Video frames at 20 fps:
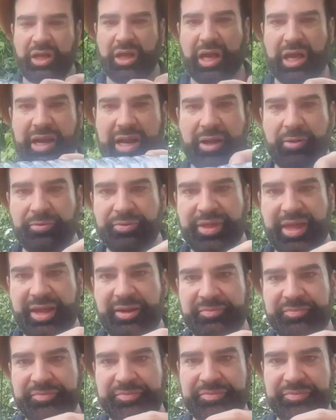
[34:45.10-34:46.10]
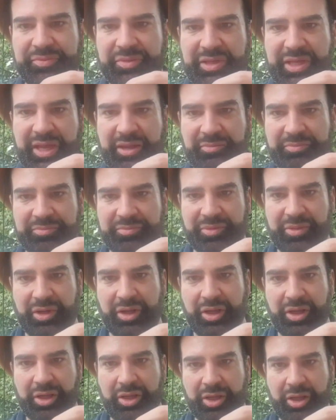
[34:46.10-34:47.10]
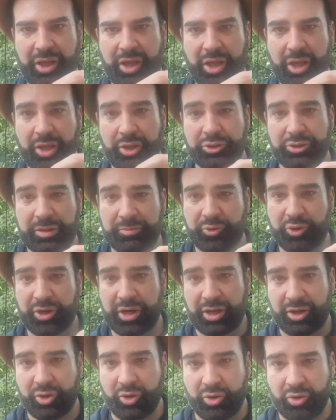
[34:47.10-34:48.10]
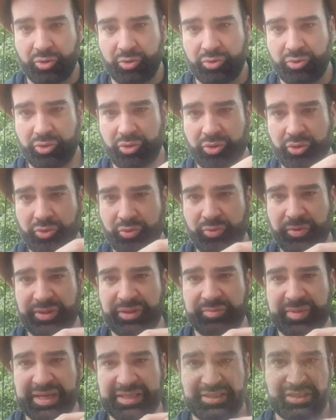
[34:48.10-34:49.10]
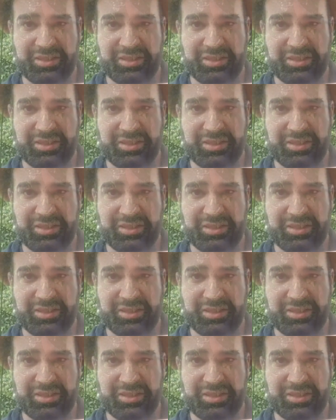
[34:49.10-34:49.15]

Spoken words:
around there, yeah? So I'm gonna go with my